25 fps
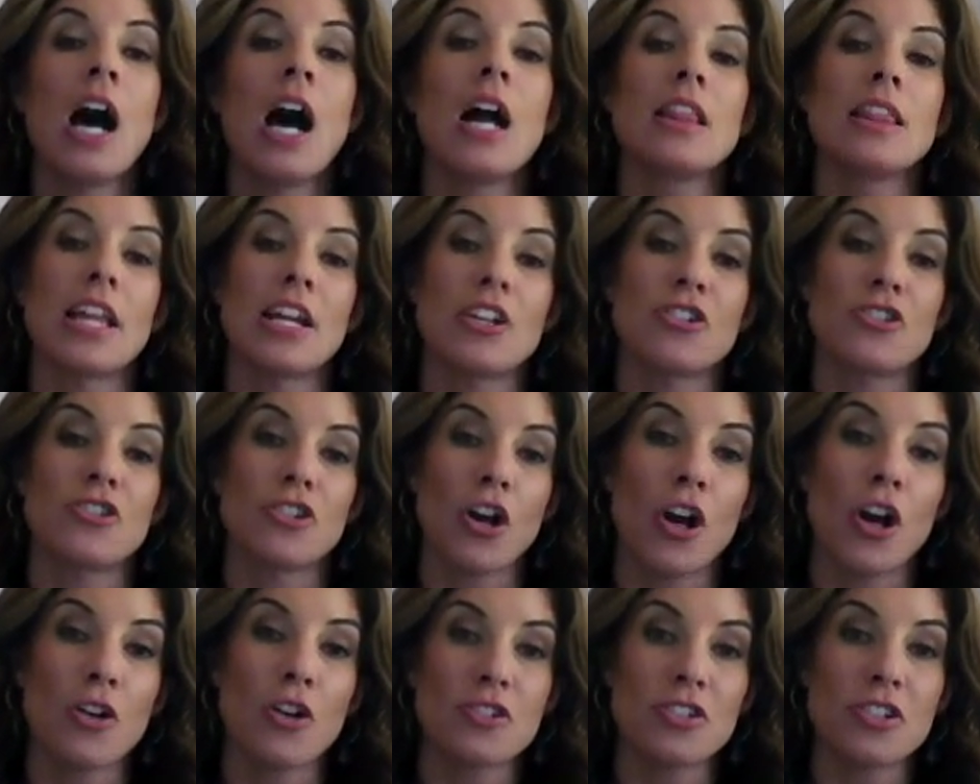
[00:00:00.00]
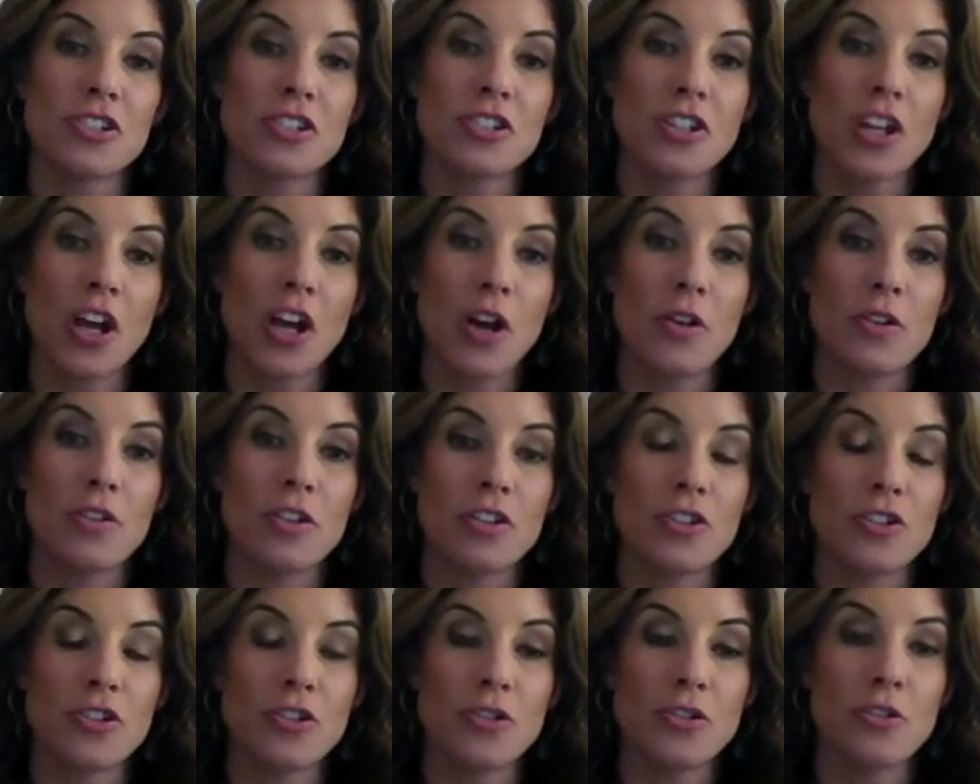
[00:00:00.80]
Let your hostess know
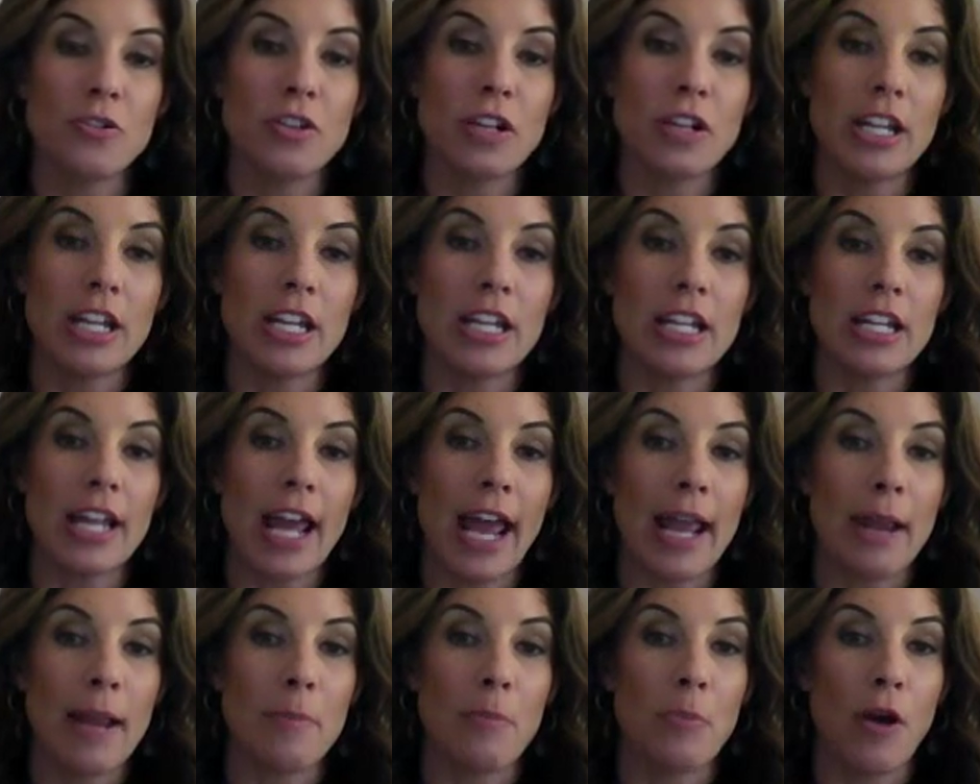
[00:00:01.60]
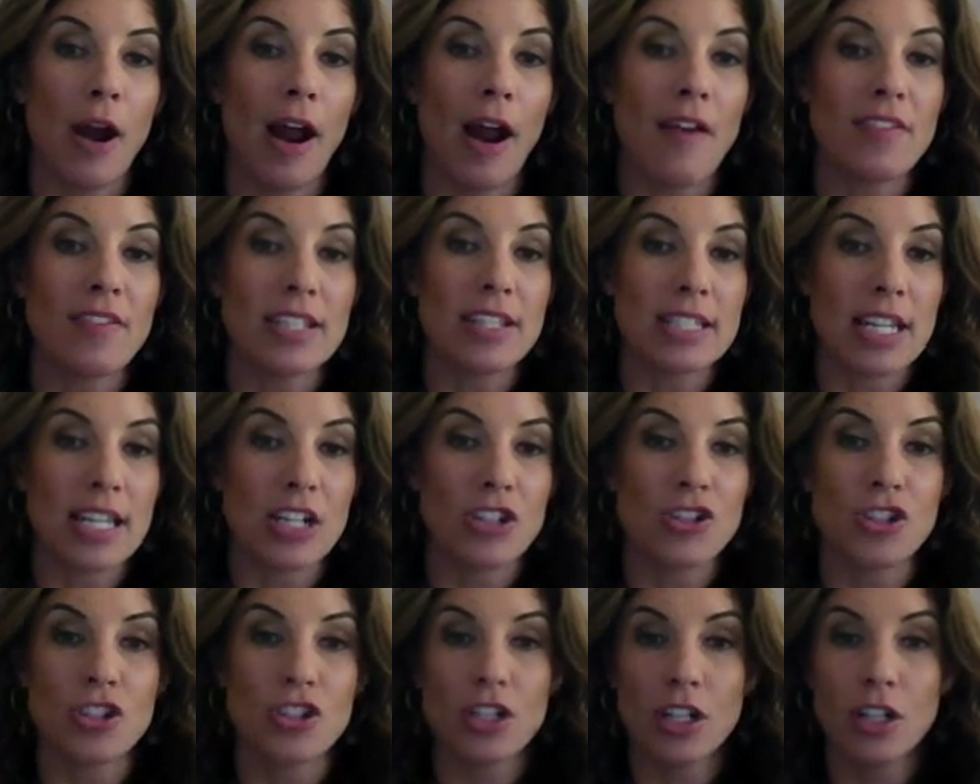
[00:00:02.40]
that you need a private
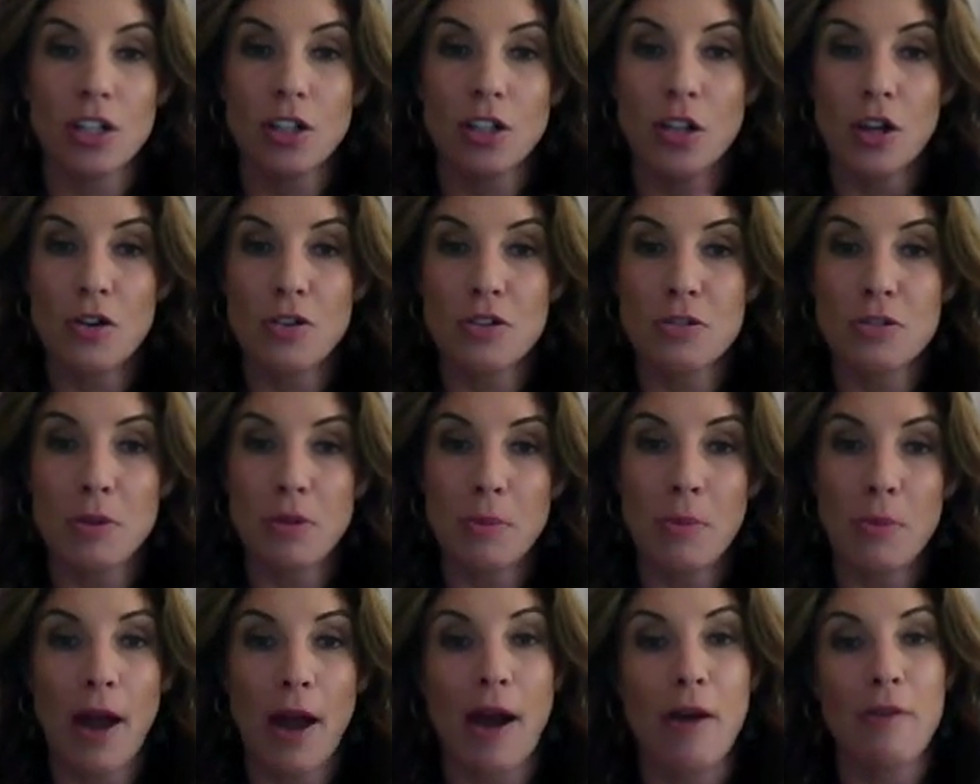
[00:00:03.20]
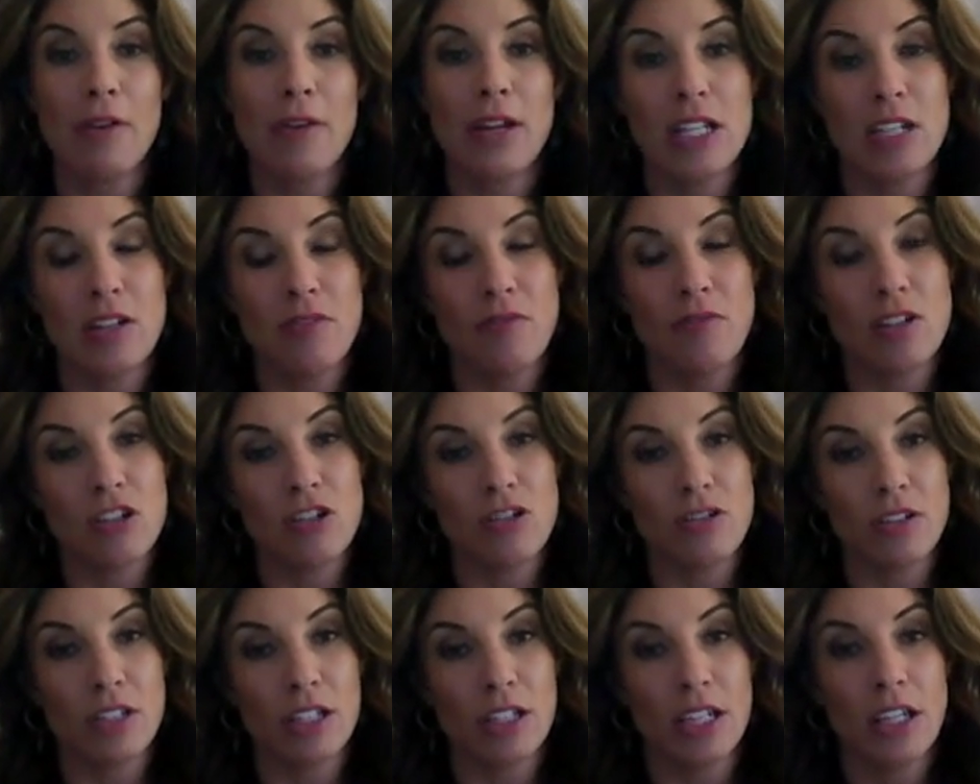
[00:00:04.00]
section to close people out
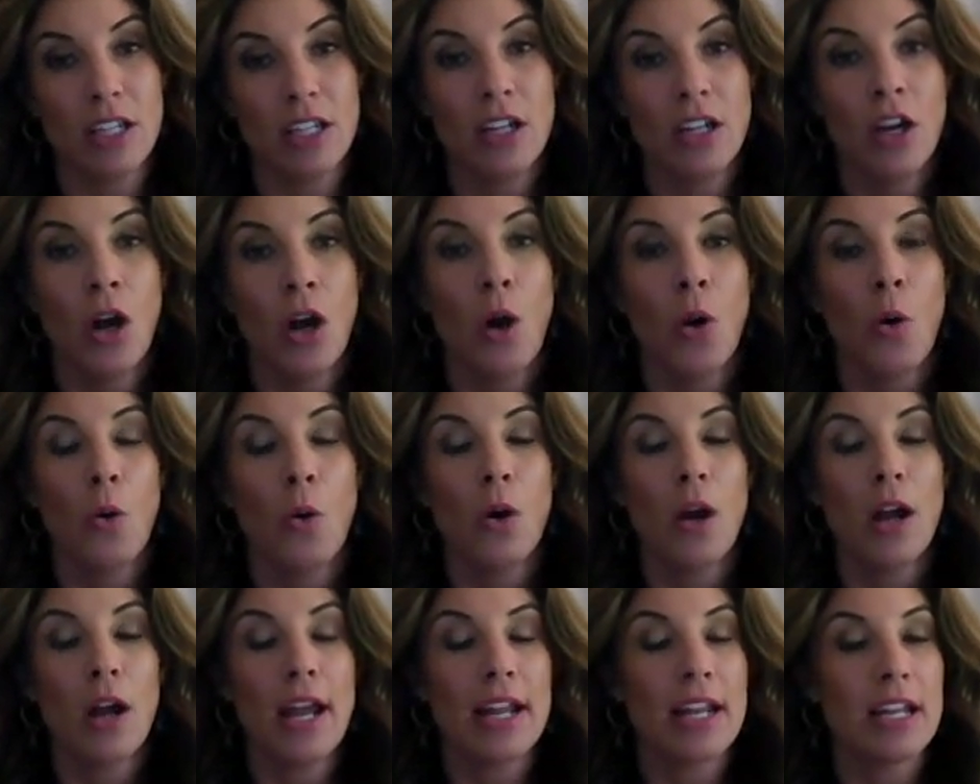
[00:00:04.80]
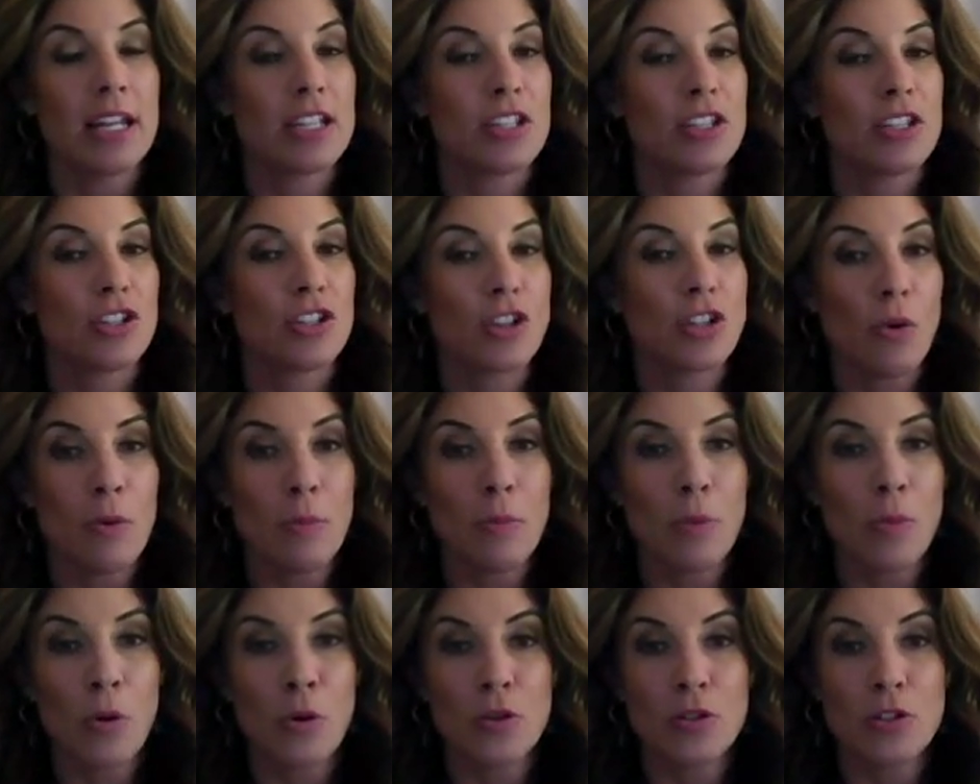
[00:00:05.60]
individually. And it's so
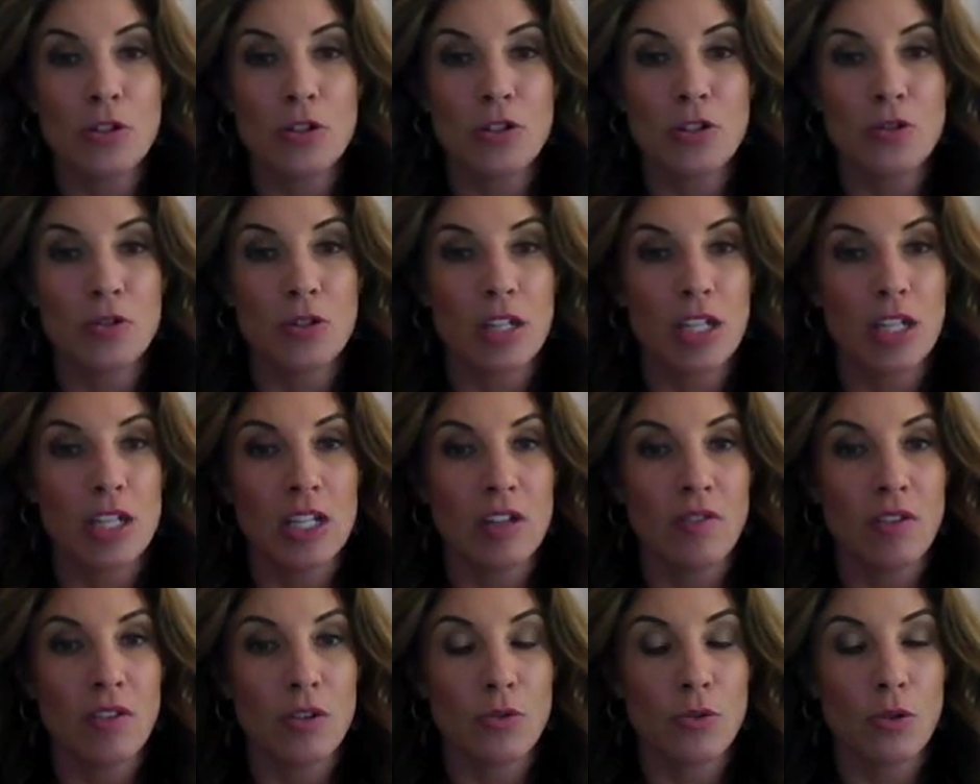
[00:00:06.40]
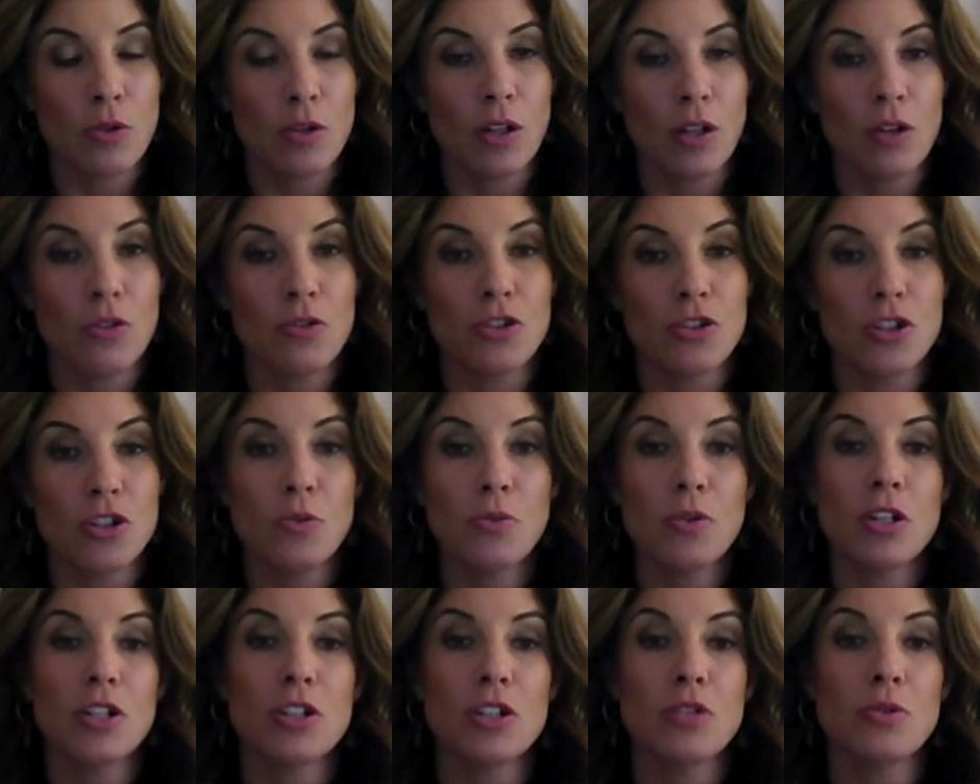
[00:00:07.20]
important to do the individual close. You
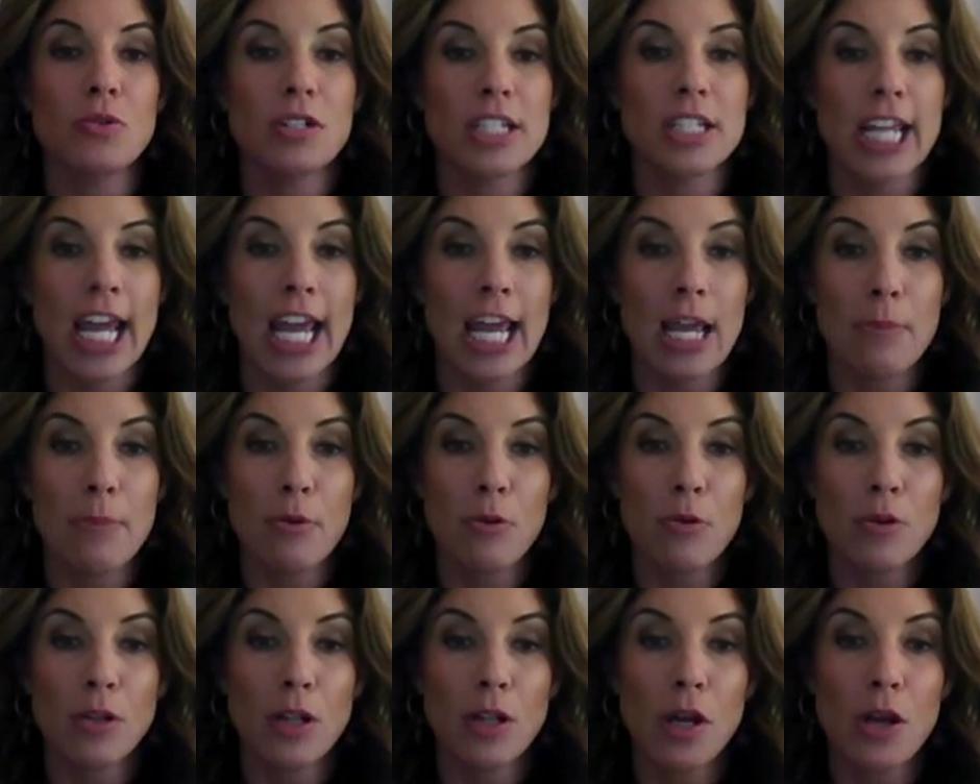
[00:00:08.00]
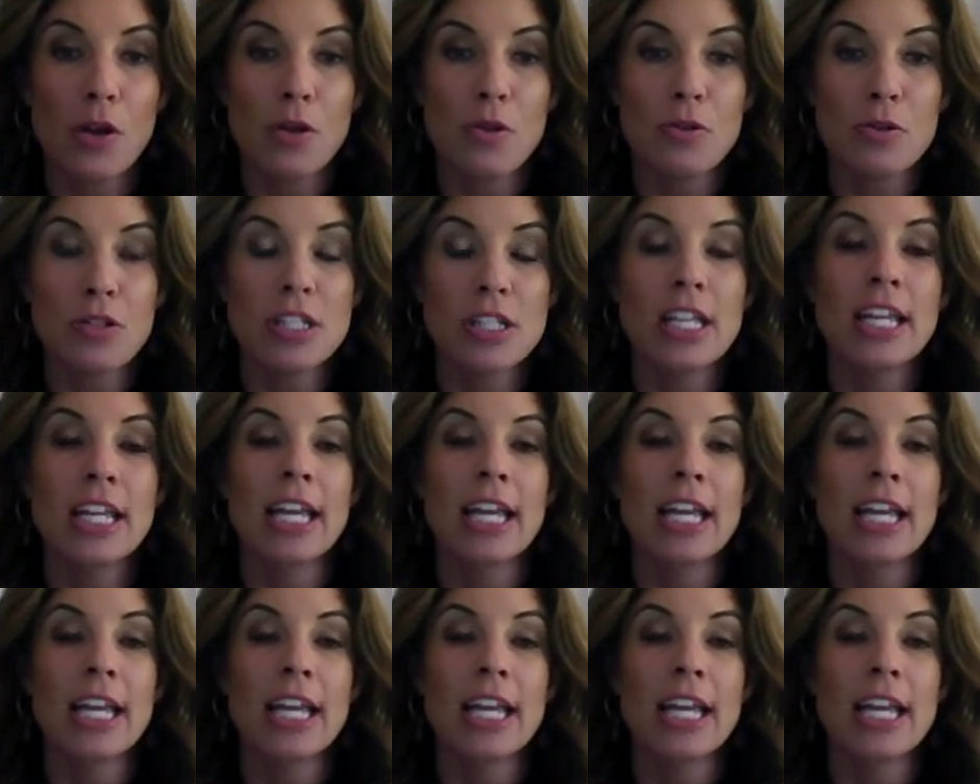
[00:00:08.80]
want to do a table close